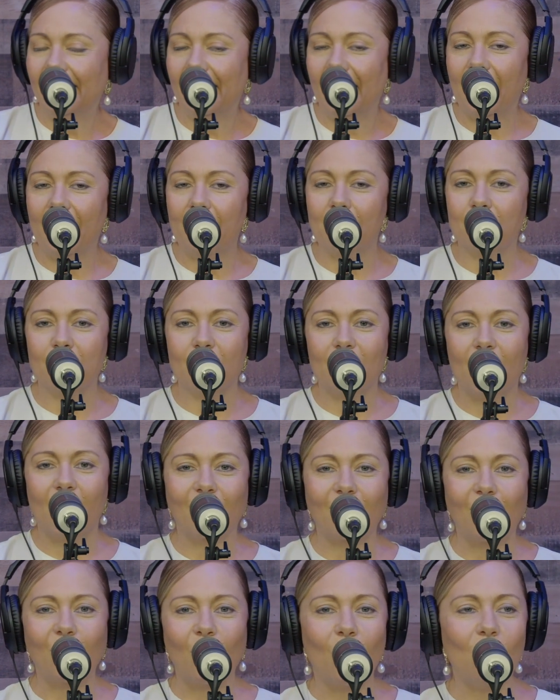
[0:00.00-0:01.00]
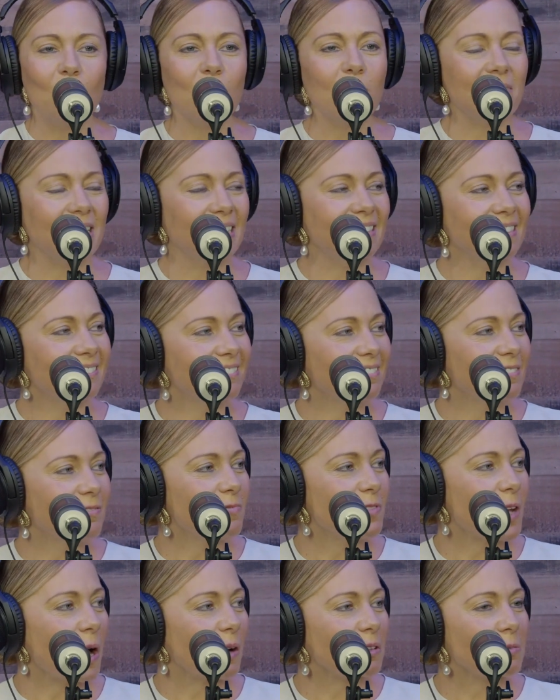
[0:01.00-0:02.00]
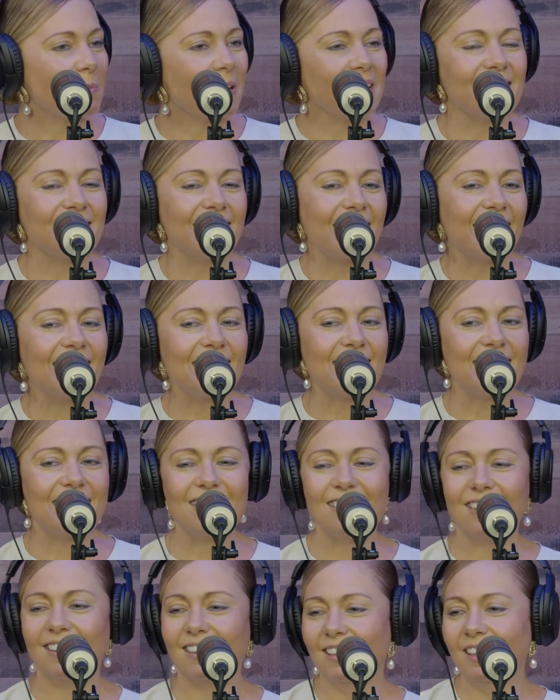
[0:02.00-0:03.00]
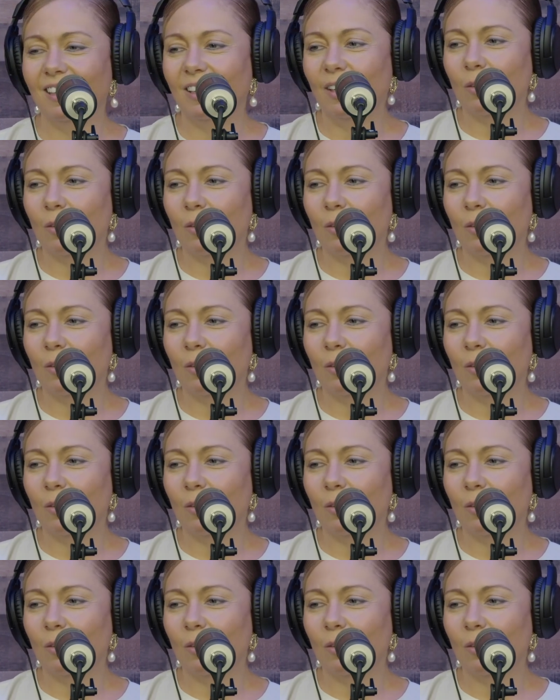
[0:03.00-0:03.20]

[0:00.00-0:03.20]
Now I get home and talk to my son, and